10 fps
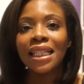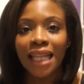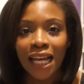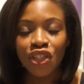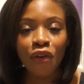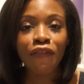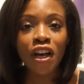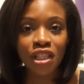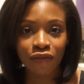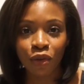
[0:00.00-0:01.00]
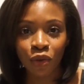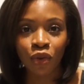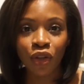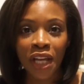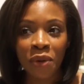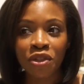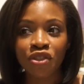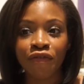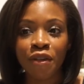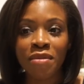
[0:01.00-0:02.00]
Yeah, so first of all, it was
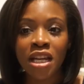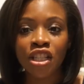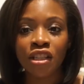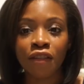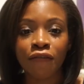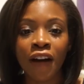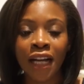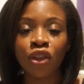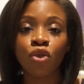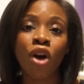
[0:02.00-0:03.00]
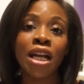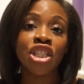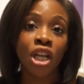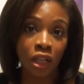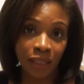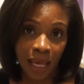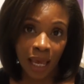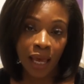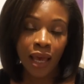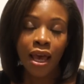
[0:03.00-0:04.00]
for me to find the right
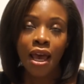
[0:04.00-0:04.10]
childcare.